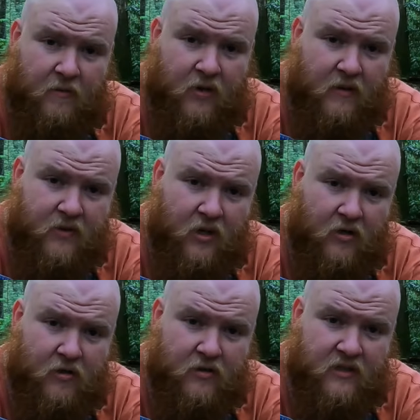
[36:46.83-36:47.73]
pup
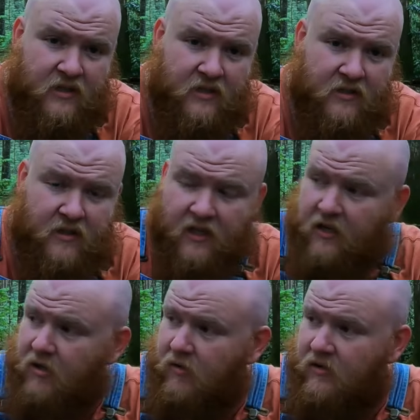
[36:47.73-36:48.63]
dogs,
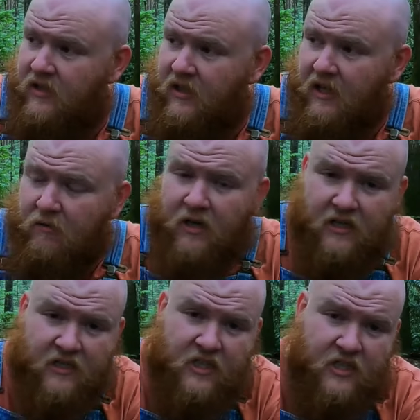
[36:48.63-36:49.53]
and girls that like
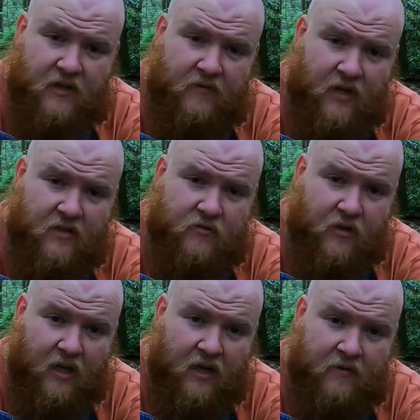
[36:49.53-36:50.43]
riding a CJ5
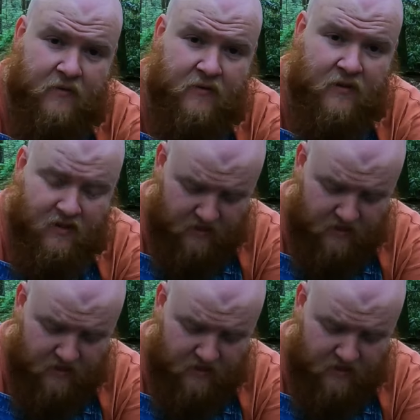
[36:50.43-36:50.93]
for life.